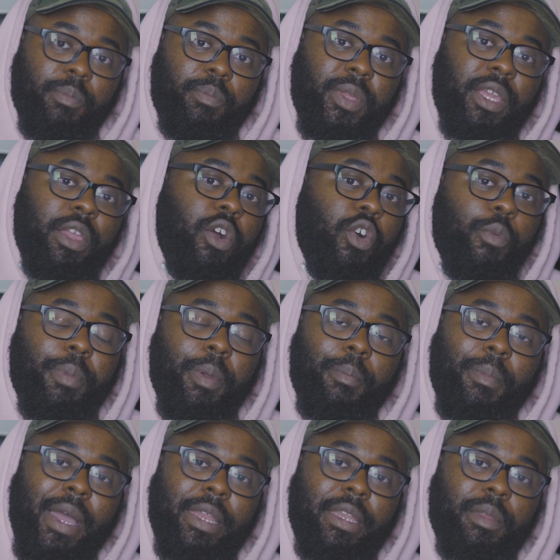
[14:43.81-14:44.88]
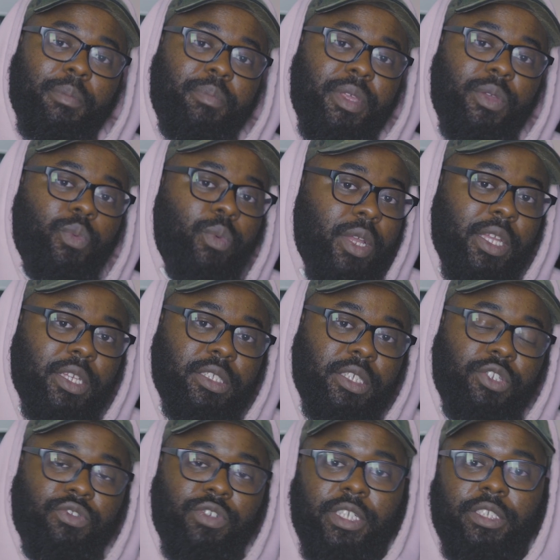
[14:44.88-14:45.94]
be open-minded, be willing to
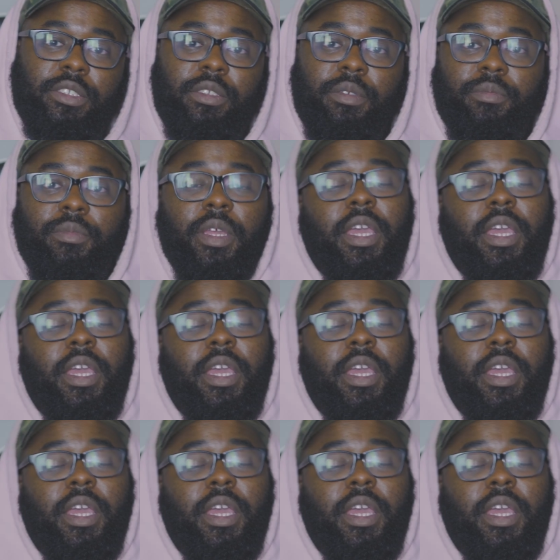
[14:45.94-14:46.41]
trust them.